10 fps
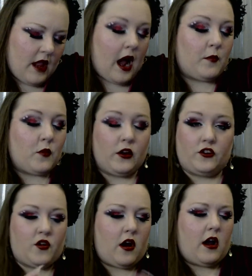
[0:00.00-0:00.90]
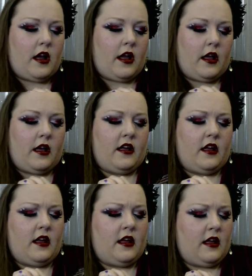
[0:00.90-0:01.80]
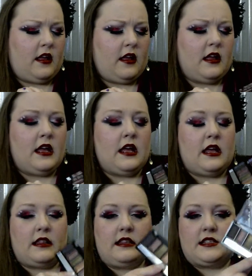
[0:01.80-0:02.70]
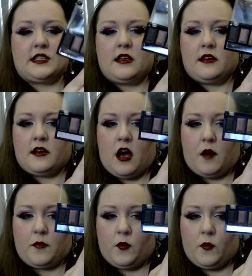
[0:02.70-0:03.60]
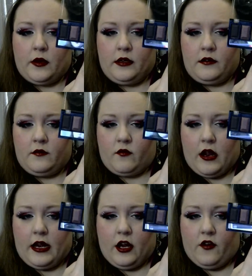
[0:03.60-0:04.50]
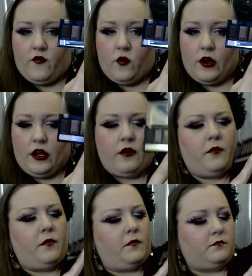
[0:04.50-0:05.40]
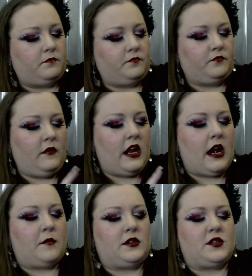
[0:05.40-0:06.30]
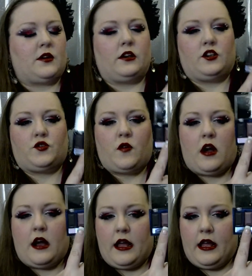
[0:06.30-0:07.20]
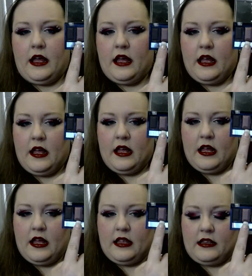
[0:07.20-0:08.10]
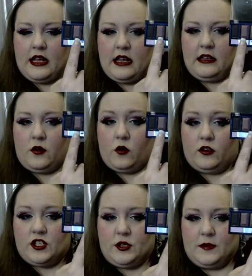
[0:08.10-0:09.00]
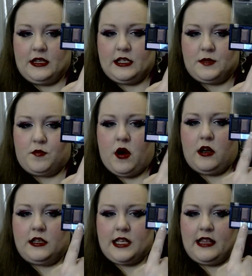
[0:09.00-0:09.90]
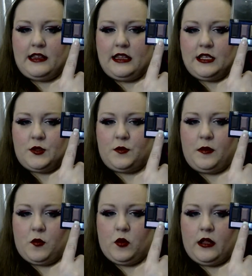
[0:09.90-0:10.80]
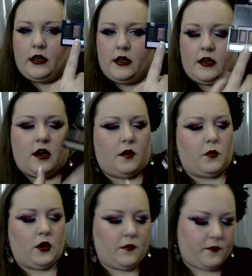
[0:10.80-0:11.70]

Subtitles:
I'm going to try this copper one right here for you. And I'm also going to try, this bronze, and this would be more like a copper.